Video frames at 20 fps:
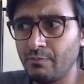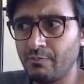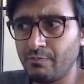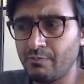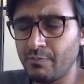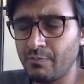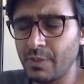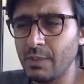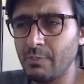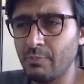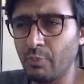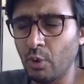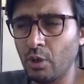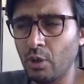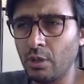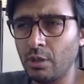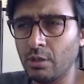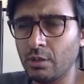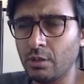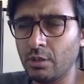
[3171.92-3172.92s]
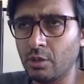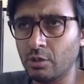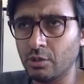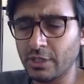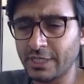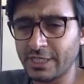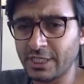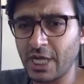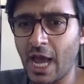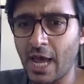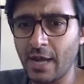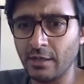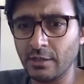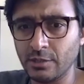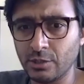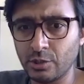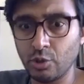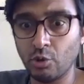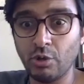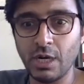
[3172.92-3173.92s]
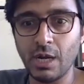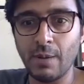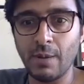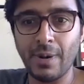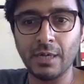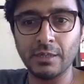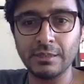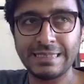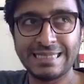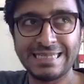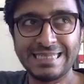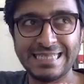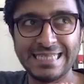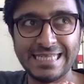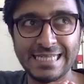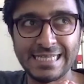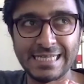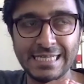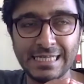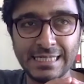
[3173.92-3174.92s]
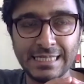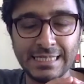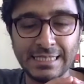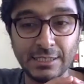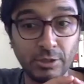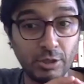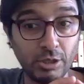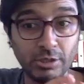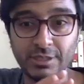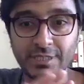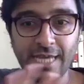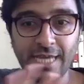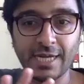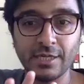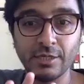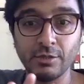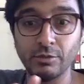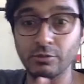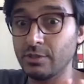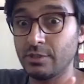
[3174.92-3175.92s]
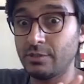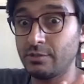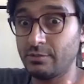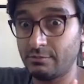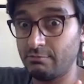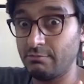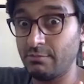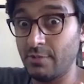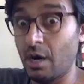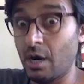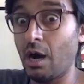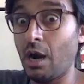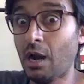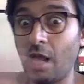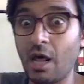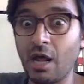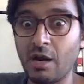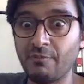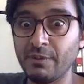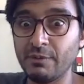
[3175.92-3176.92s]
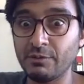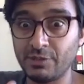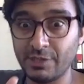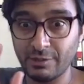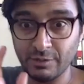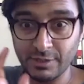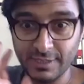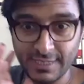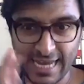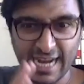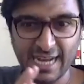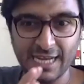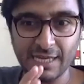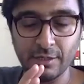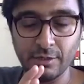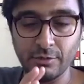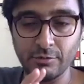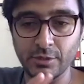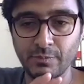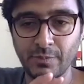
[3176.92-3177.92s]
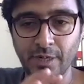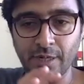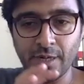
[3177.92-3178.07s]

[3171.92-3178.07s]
people or channels talking about not tech news. There are a lot of people talking about tech news, but